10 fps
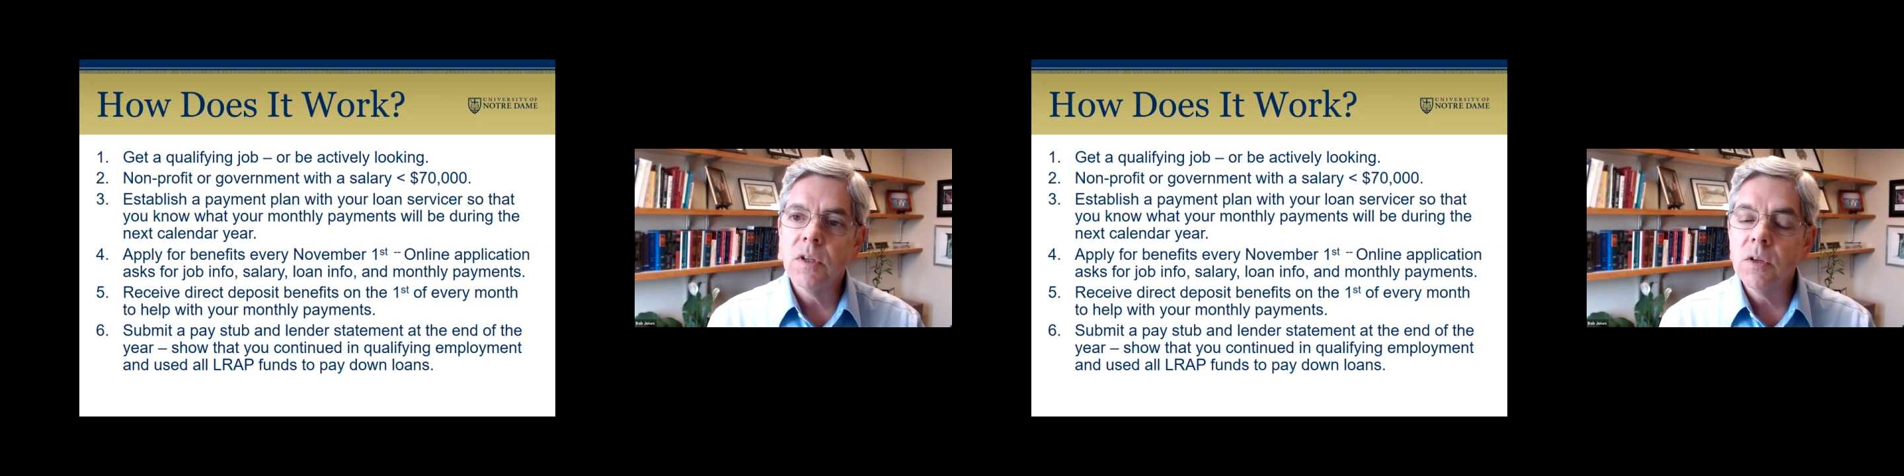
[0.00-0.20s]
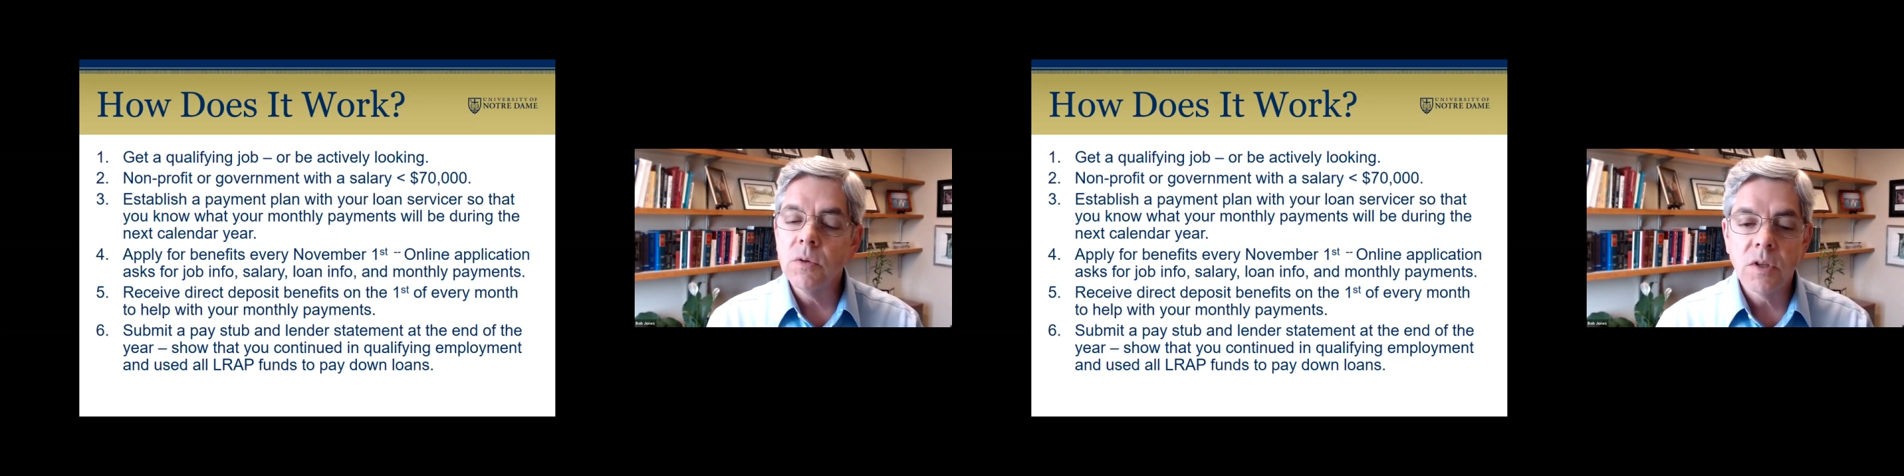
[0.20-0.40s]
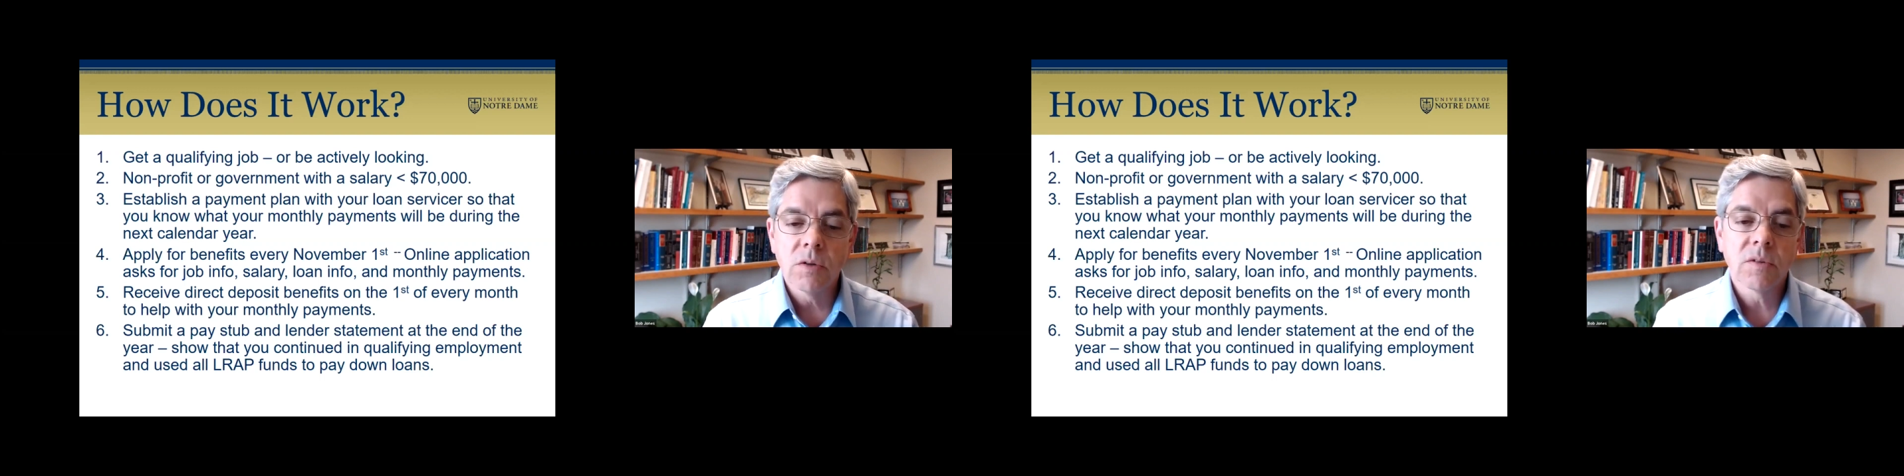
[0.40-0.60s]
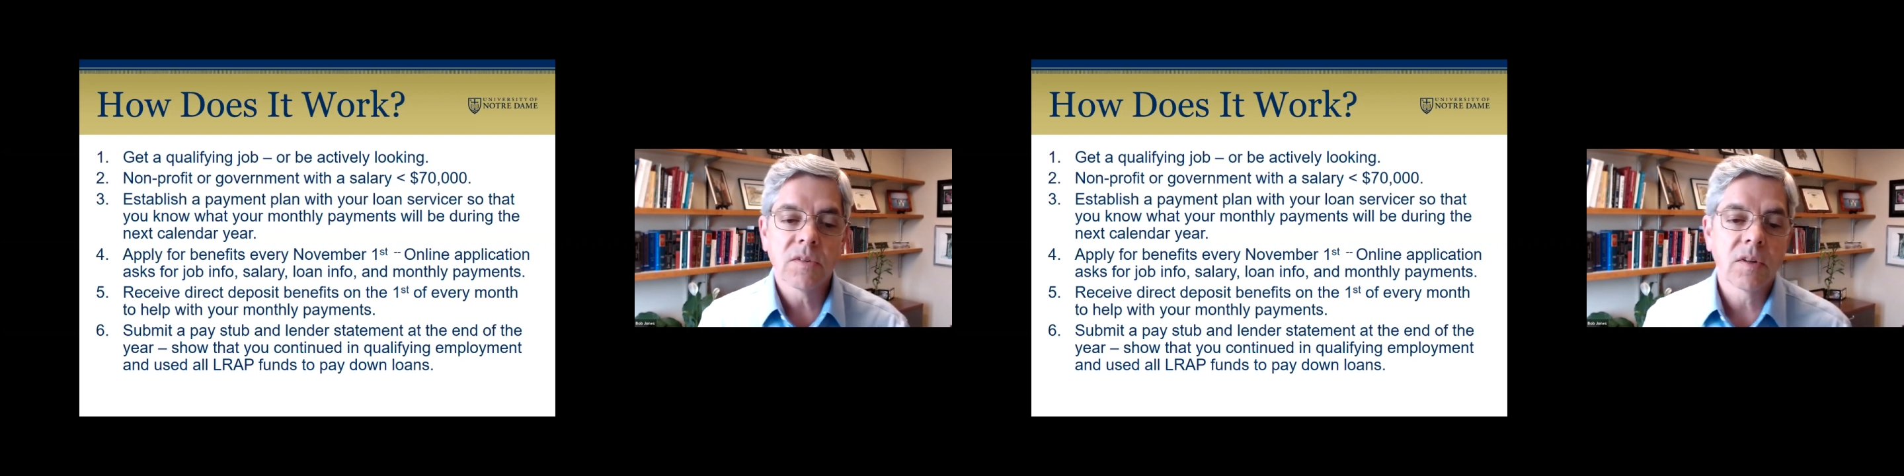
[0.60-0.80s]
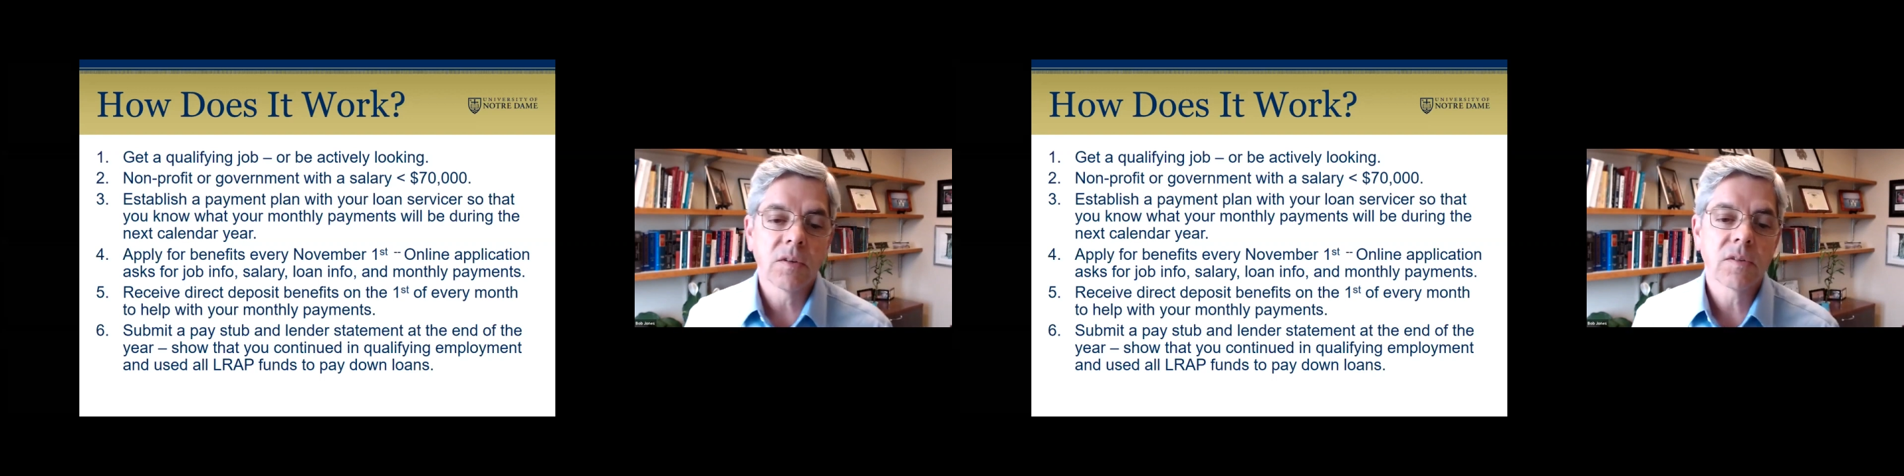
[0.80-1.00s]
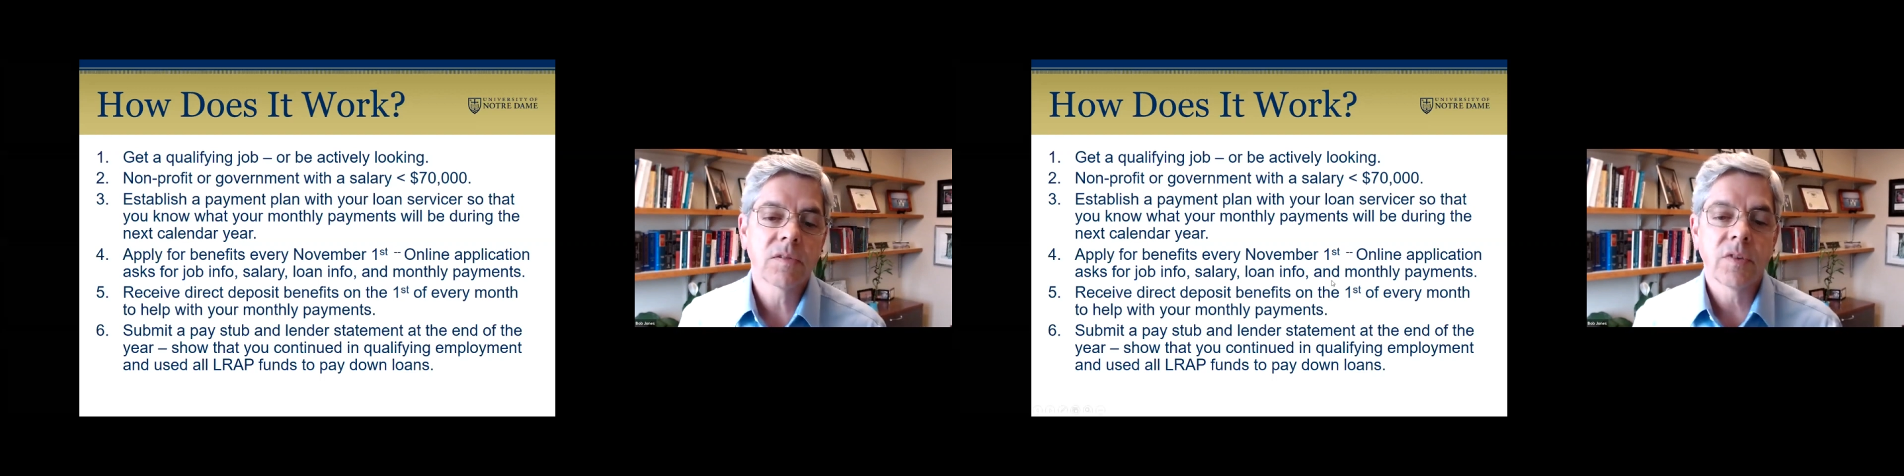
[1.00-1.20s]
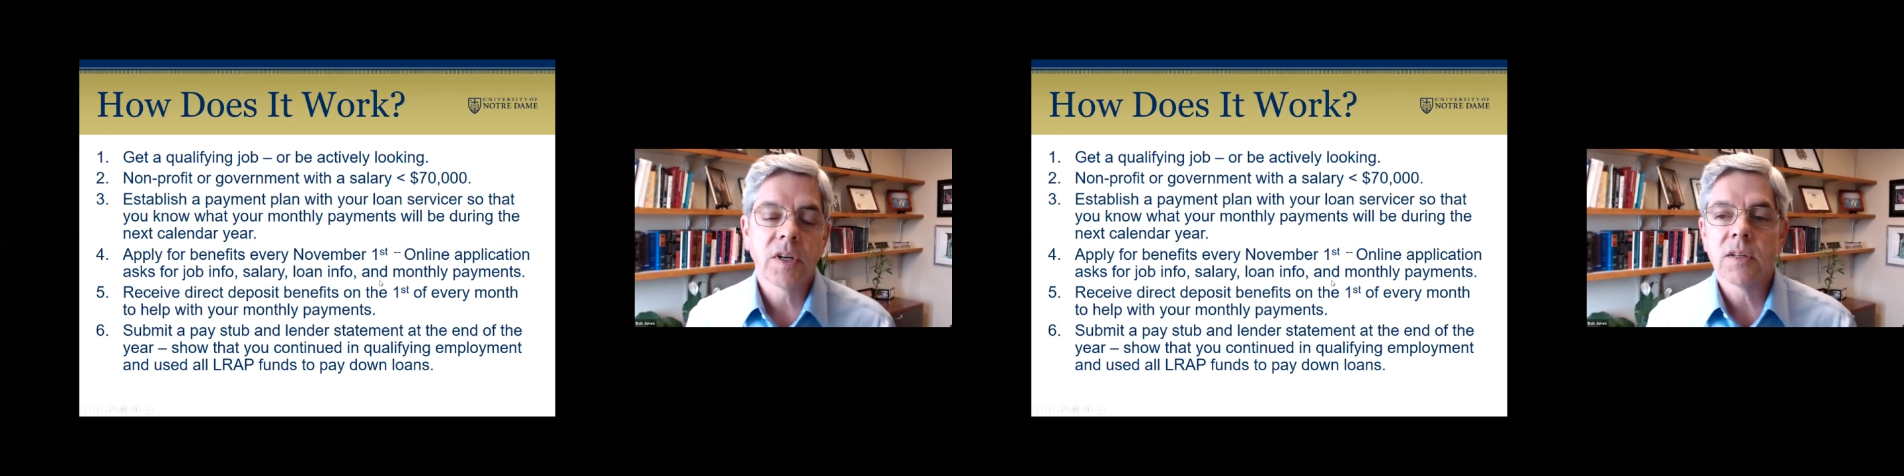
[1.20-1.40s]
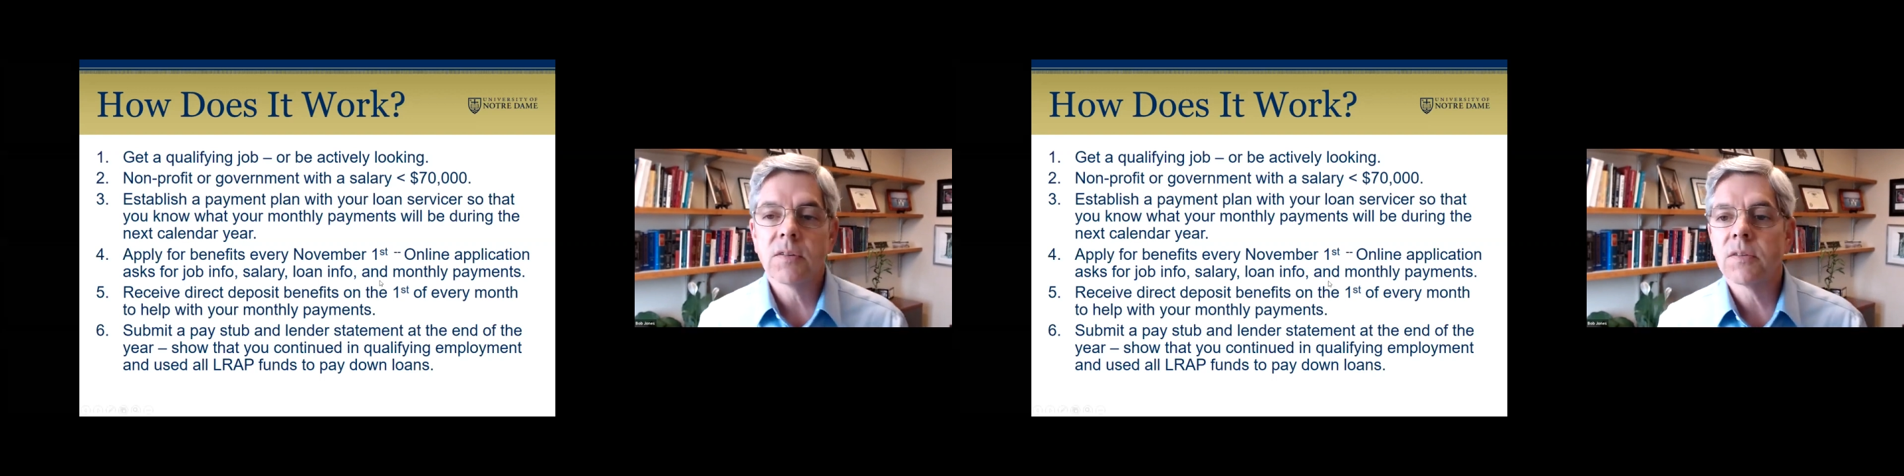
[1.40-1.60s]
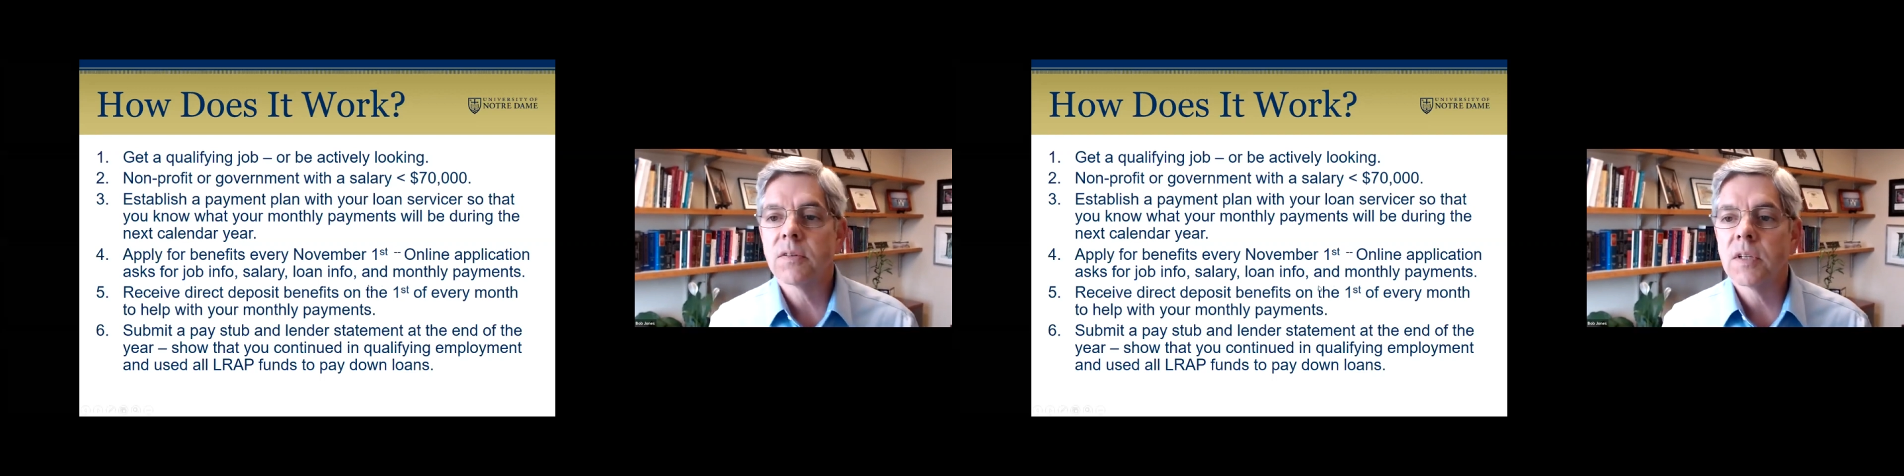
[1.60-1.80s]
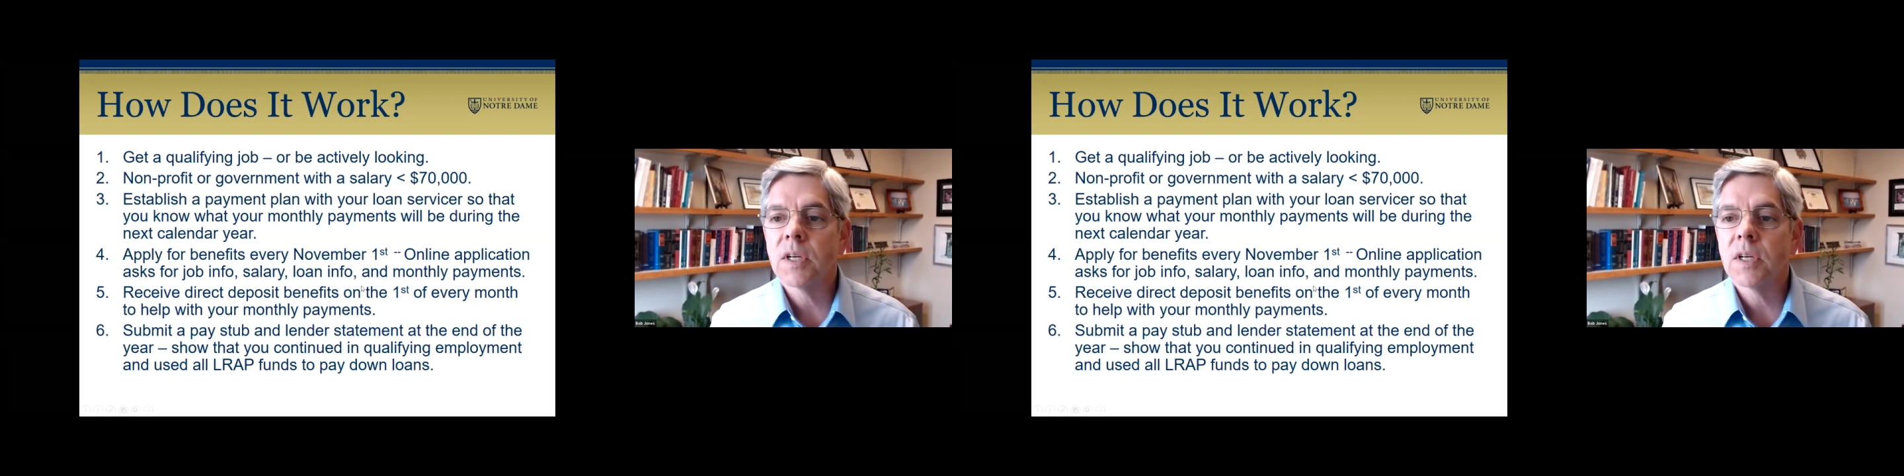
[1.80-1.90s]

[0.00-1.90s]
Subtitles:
you use those funds